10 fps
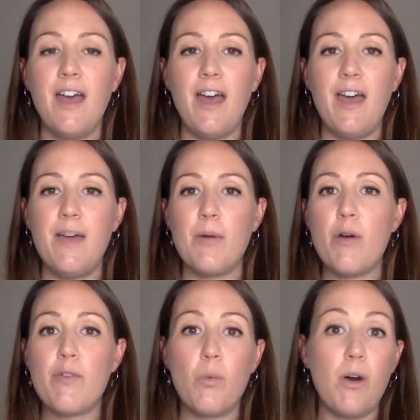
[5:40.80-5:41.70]
um,
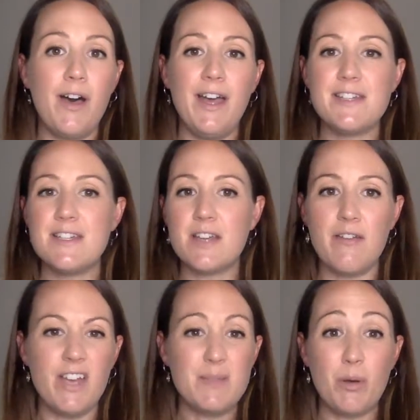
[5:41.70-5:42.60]
of a wide and
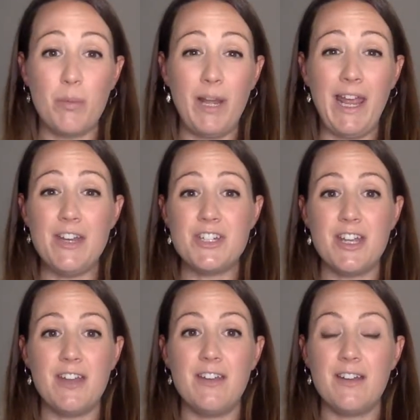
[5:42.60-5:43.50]
diverse
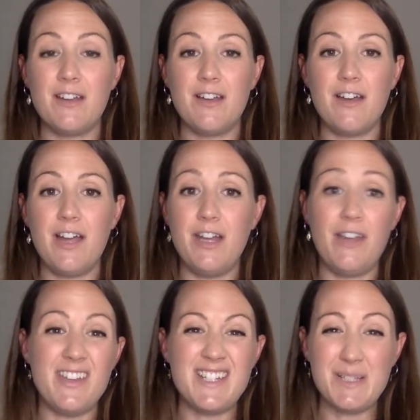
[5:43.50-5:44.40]
population, I know
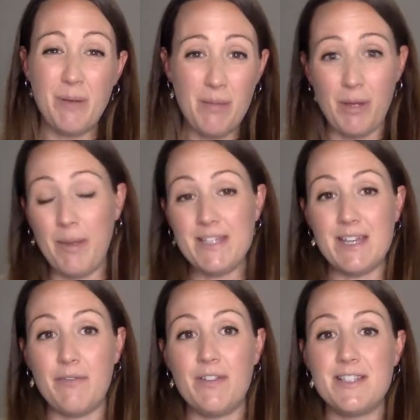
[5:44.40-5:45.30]
that despite my best
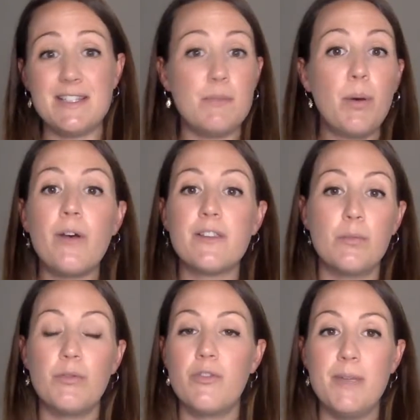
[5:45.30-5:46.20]
efforts, it's
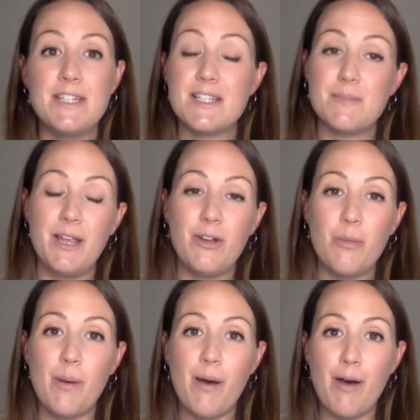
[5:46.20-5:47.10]
impossible for me to speak on
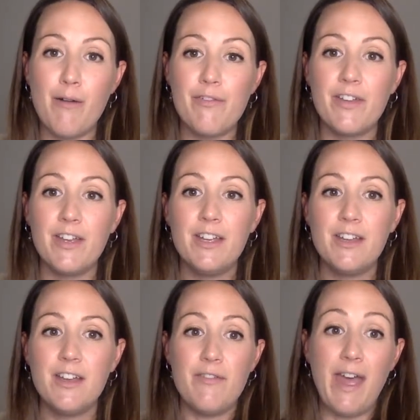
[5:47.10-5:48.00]
behalf
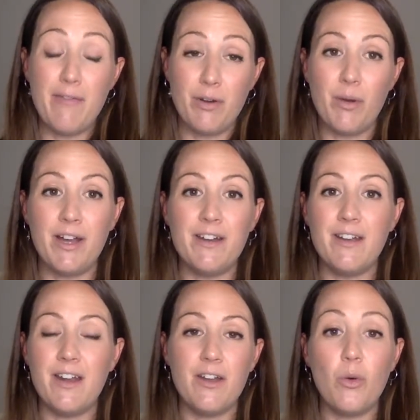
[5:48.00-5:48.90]
of everyone
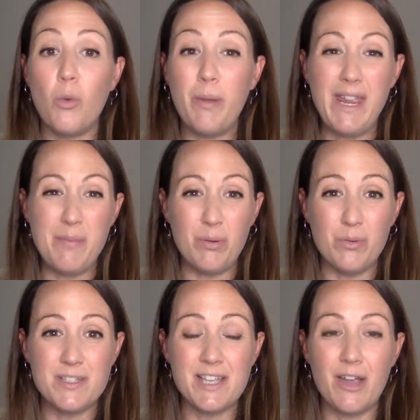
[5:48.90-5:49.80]
and, and all
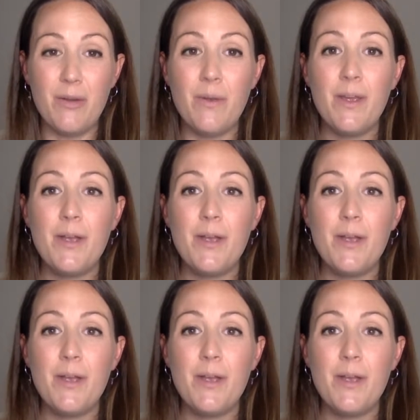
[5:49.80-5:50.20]
people. So,